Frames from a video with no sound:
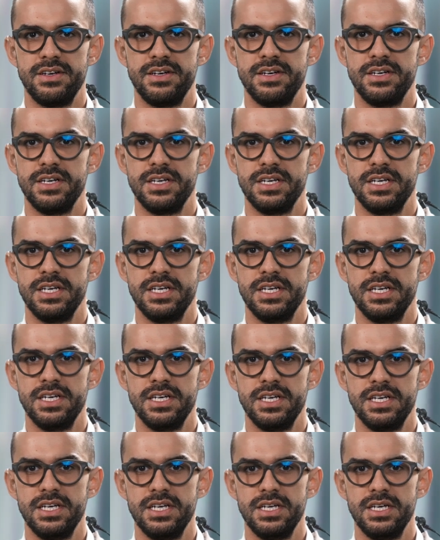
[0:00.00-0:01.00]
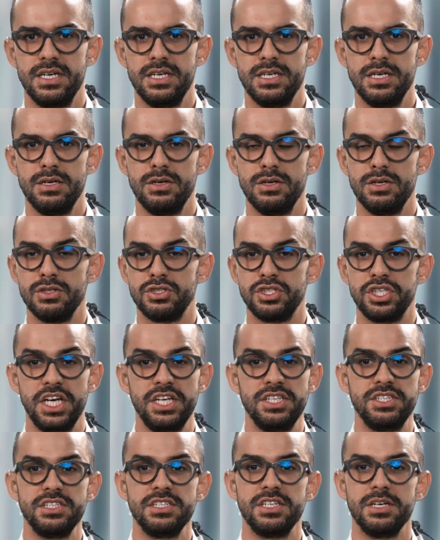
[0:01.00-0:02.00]
either
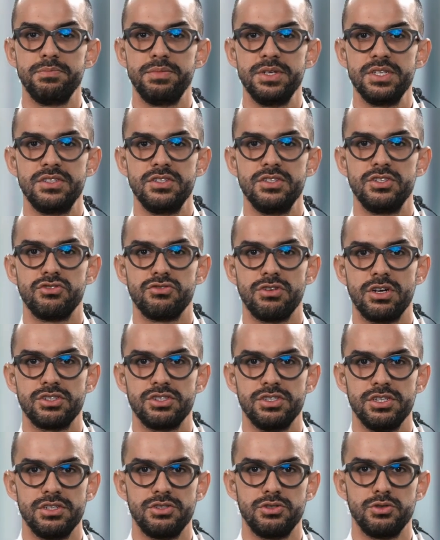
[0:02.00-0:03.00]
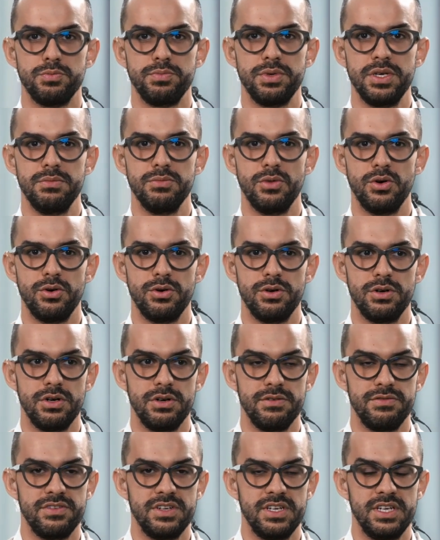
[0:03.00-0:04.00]
changing their business structure to be
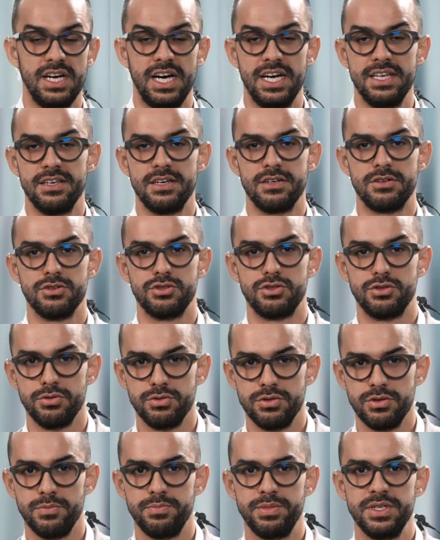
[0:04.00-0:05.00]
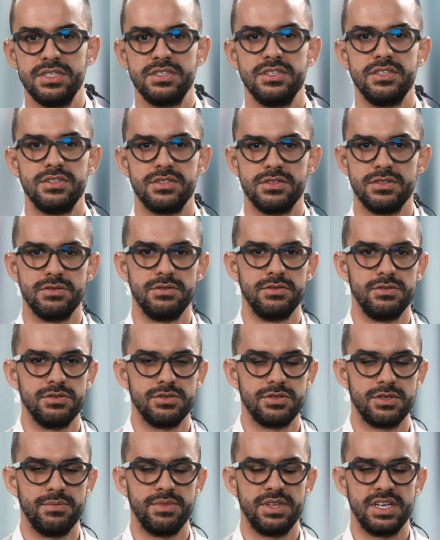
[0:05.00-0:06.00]
more of either a custodial business
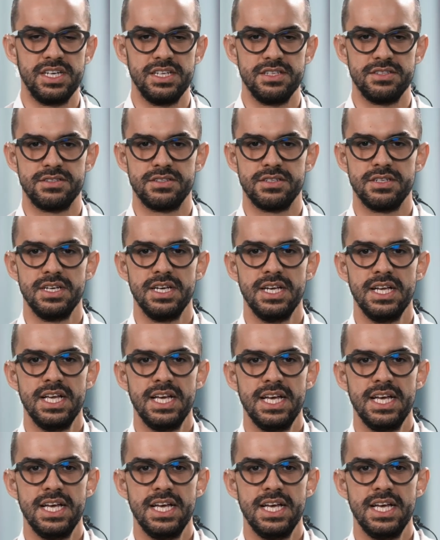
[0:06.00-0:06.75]
or something else.